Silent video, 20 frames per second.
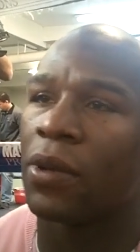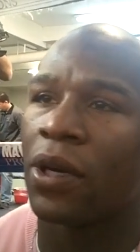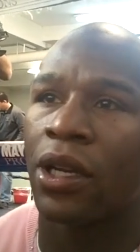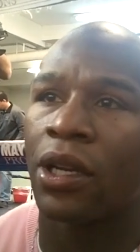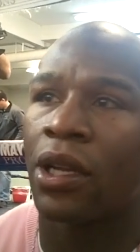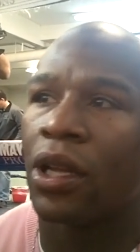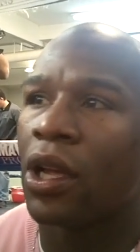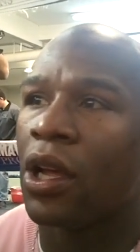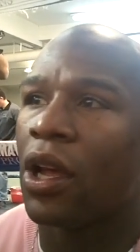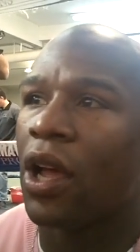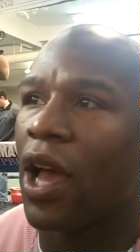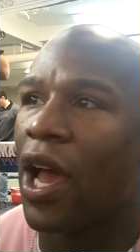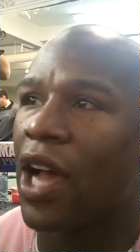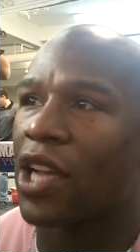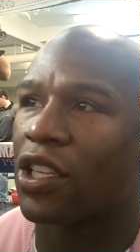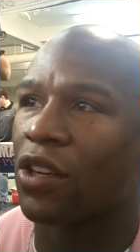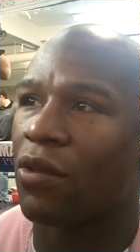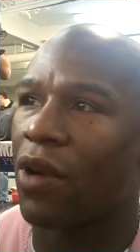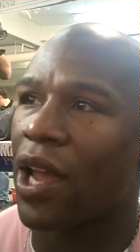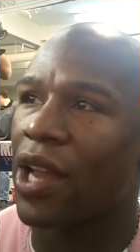But
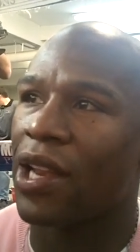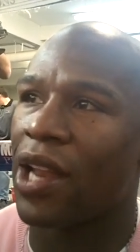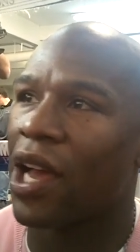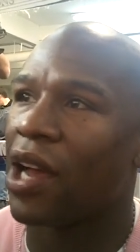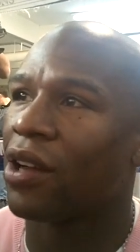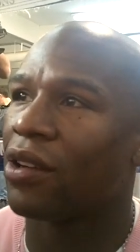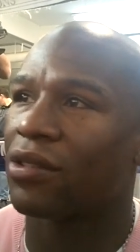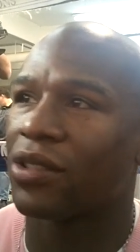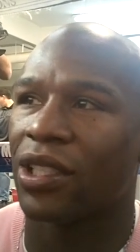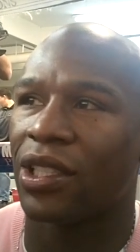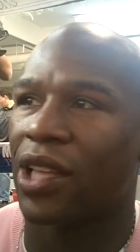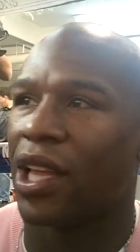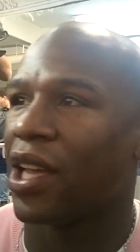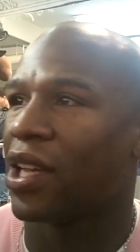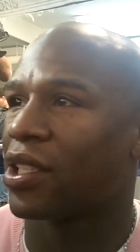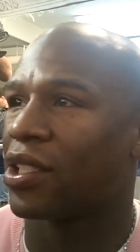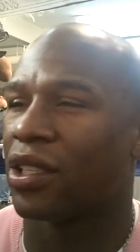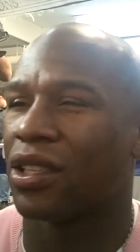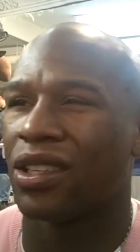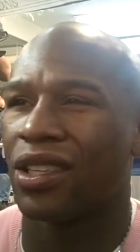as of right now,
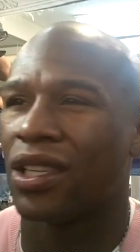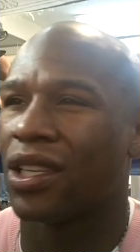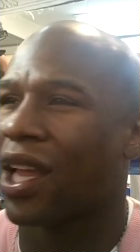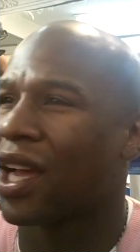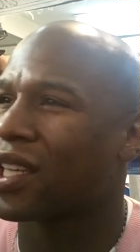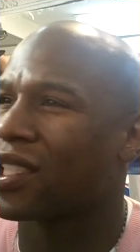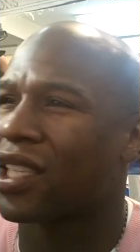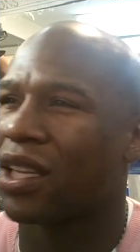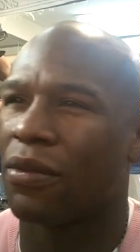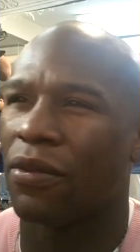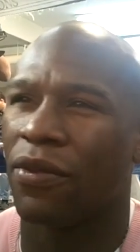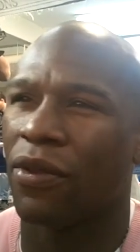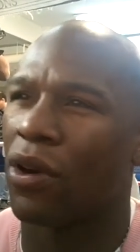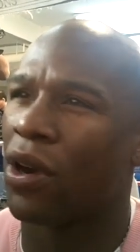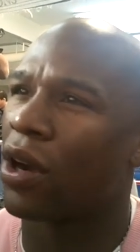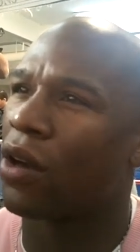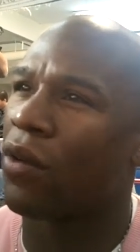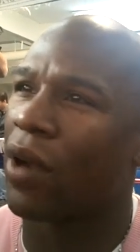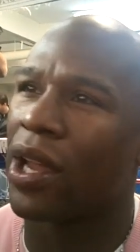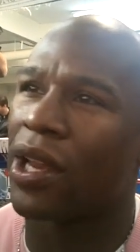today is, like I said
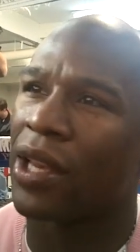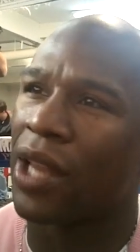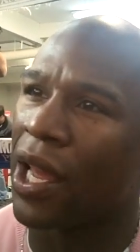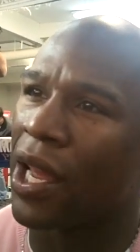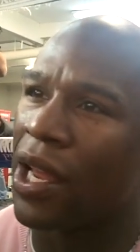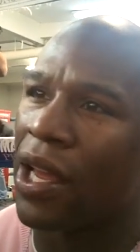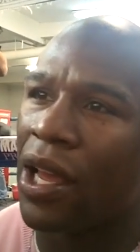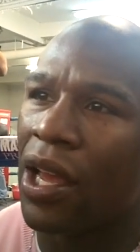before, a great day.